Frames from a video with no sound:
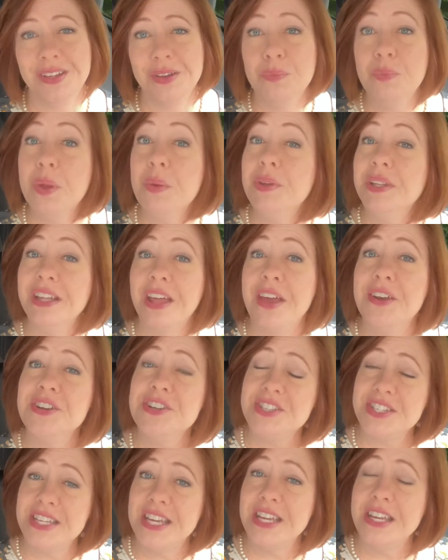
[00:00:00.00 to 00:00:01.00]
We would let her
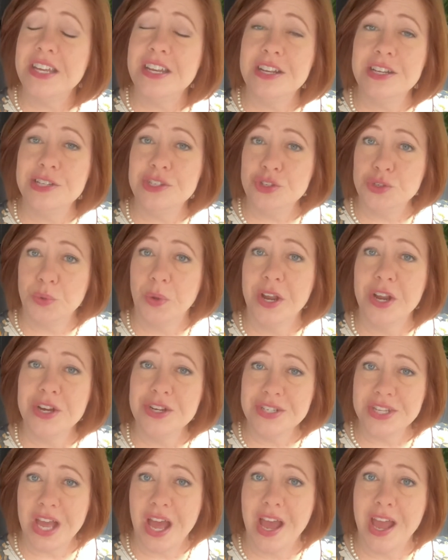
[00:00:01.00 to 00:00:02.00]
sit and enjoy her
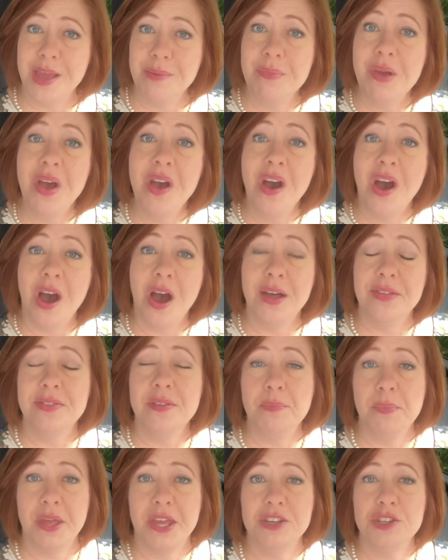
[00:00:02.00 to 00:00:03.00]
time on the
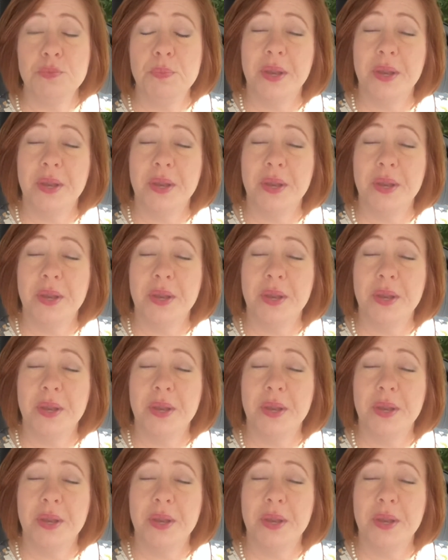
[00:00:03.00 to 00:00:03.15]
bench.